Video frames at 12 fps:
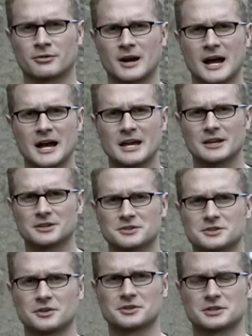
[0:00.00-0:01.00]
cry and you
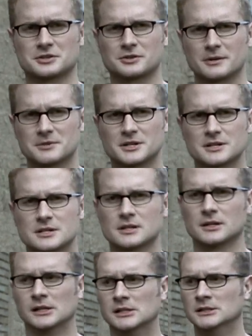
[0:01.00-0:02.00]
search the scriptures,
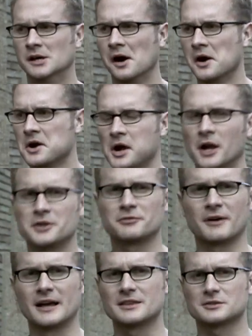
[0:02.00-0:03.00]
you
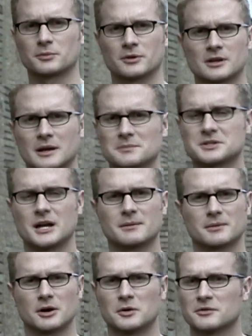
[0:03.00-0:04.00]
find this word comes
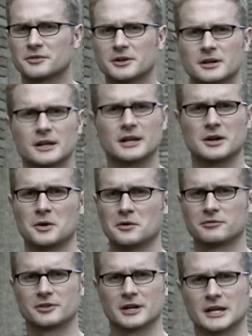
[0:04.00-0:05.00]
up over and
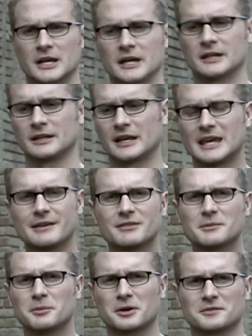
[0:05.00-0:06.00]
over again. Like
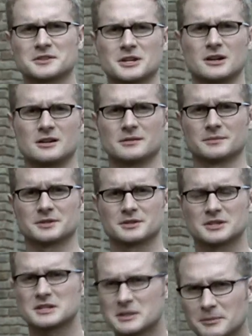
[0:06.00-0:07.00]
even the book of Psalms,
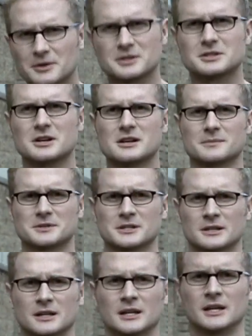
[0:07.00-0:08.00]
just the book of Psalms.
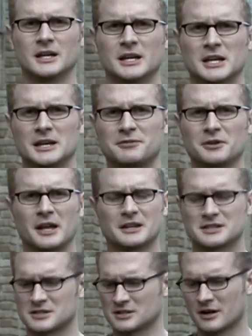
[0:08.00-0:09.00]
If you're
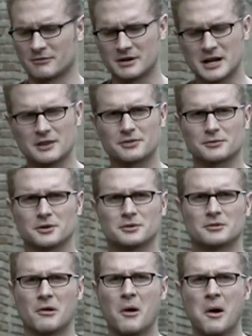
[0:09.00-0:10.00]
like, start reading
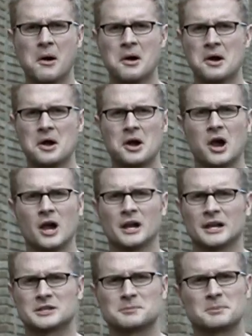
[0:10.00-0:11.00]
through,
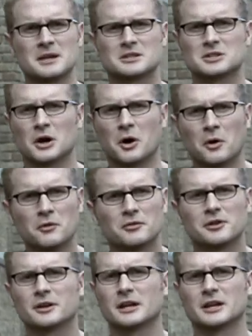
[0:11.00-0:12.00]
it speaks
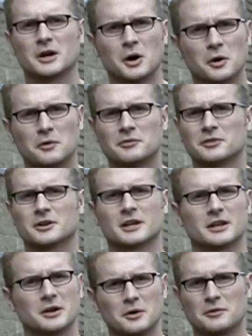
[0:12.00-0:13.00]
over and over
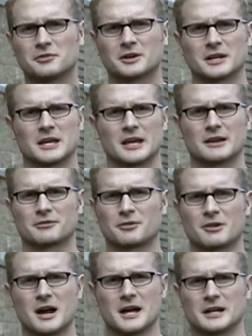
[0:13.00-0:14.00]
and over again of
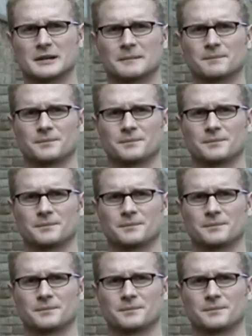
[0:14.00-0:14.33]
crying